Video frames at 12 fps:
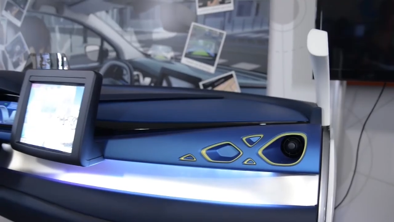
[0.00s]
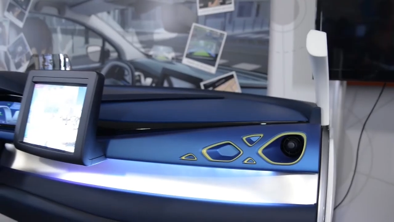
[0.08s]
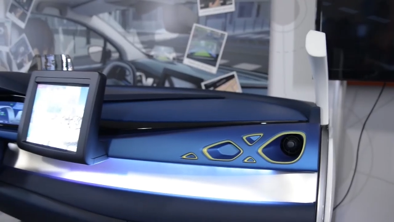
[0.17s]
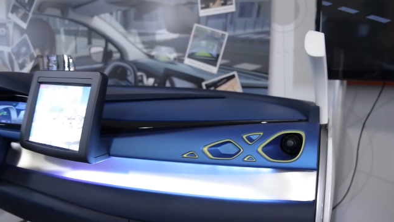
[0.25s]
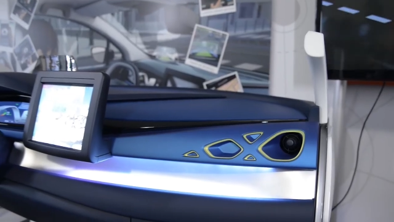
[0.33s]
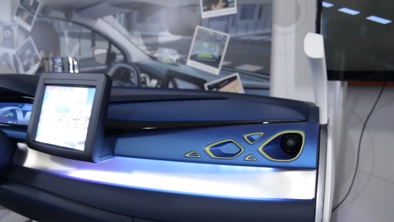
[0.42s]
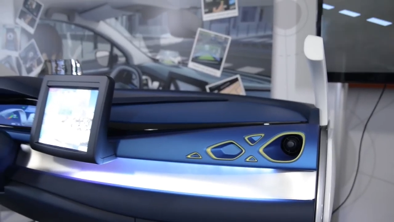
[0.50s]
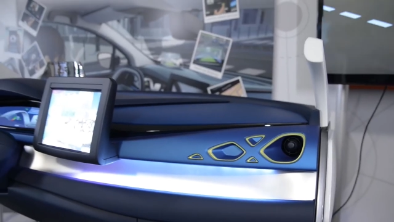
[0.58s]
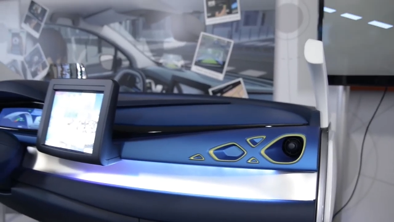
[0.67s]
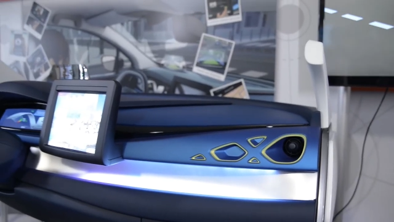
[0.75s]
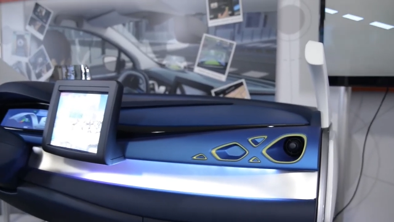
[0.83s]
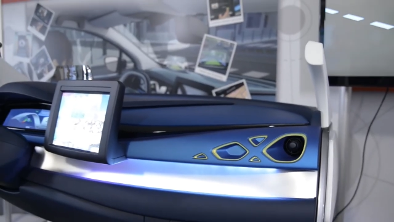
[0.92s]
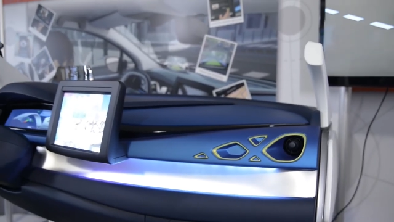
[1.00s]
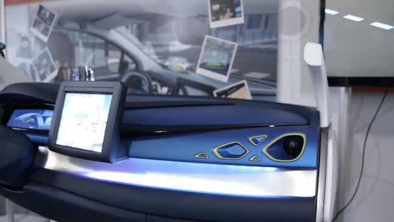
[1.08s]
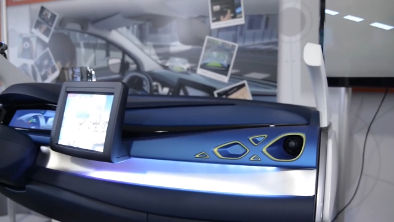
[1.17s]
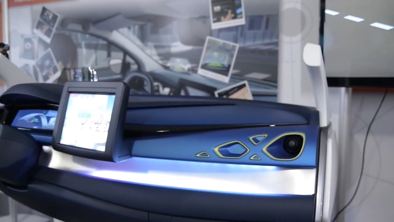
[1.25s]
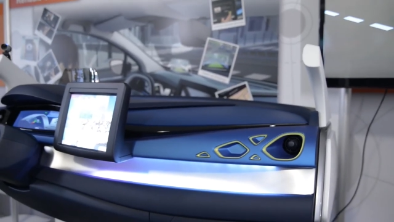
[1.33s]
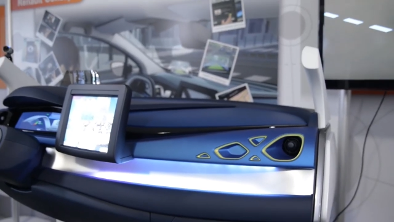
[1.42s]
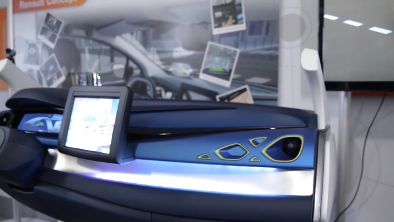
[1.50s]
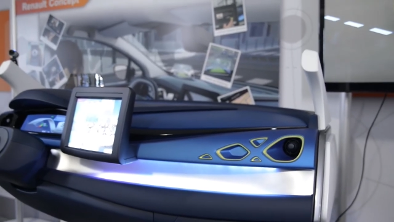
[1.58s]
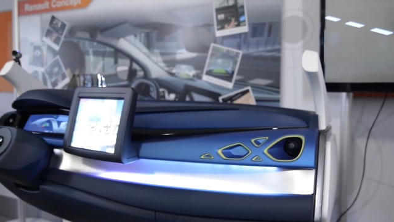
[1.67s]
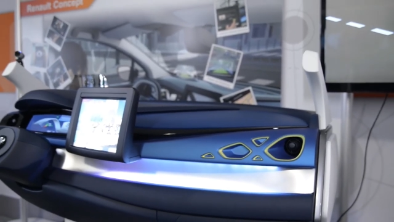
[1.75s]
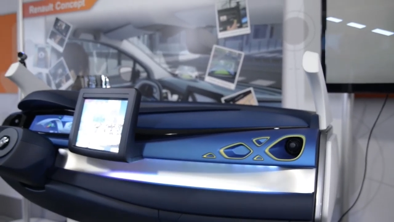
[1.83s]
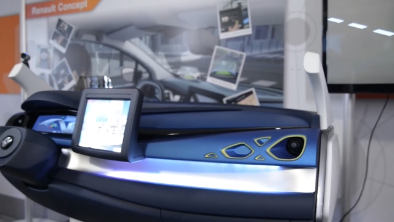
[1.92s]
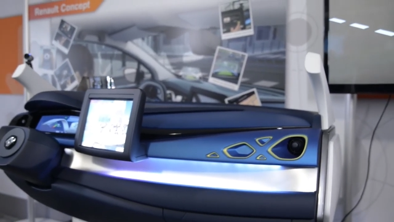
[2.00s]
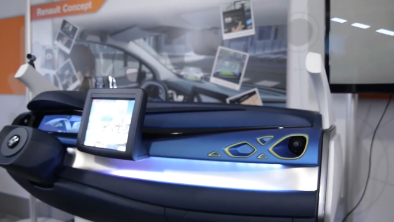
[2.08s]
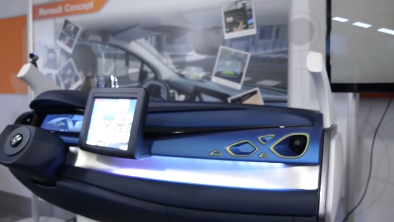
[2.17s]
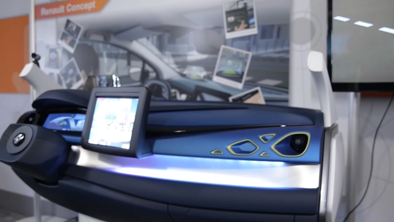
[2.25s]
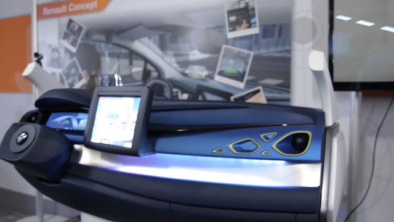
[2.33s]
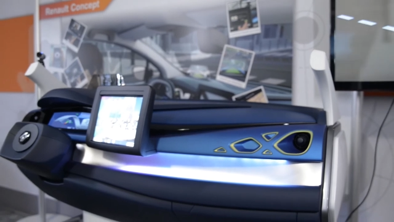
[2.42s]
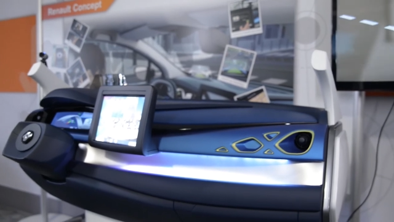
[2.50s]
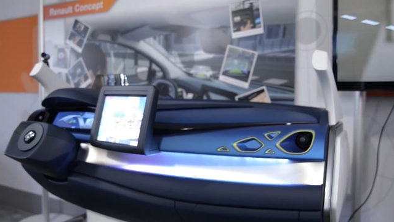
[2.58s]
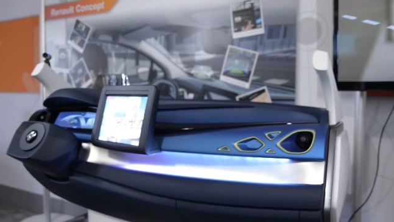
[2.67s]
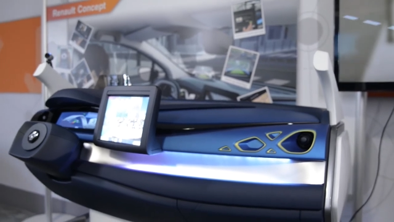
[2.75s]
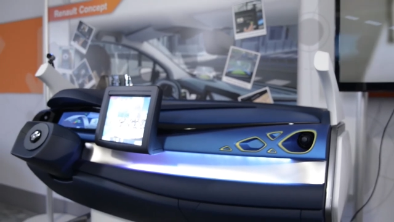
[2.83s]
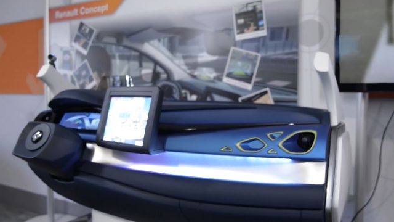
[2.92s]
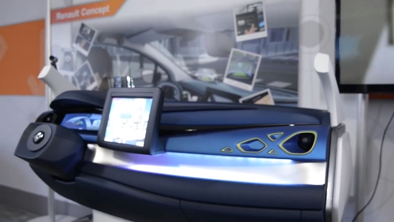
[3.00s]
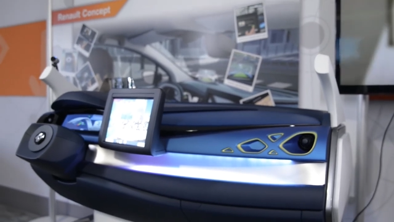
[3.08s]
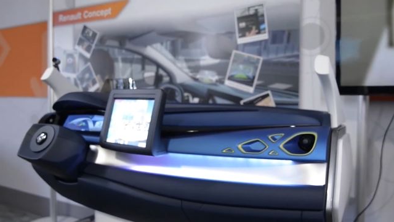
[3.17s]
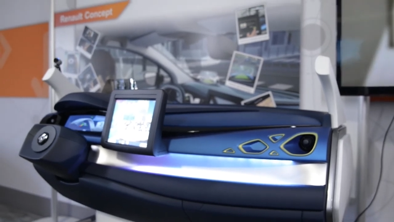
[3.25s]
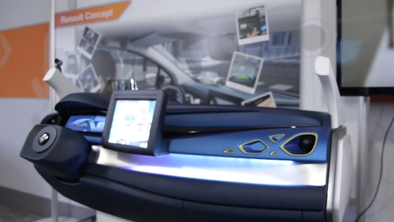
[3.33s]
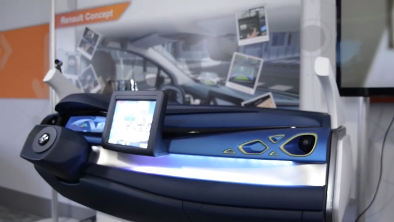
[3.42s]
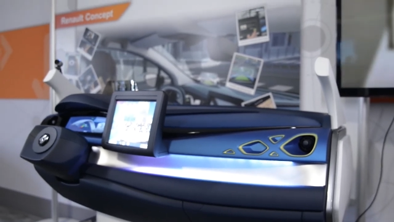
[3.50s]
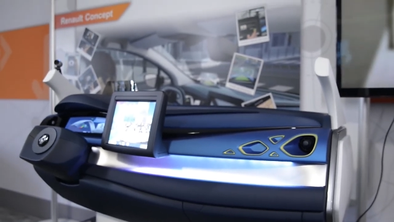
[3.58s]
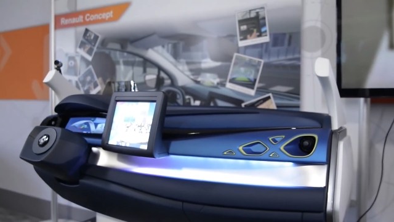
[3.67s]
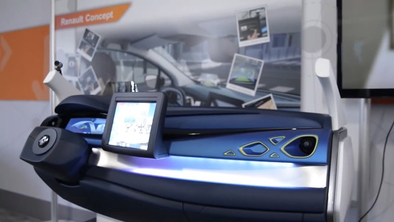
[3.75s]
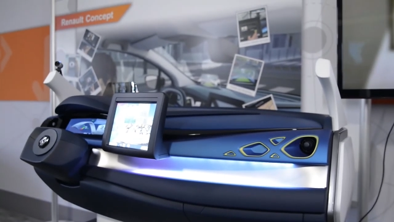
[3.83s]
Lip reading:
Nobody's mouth can be seen.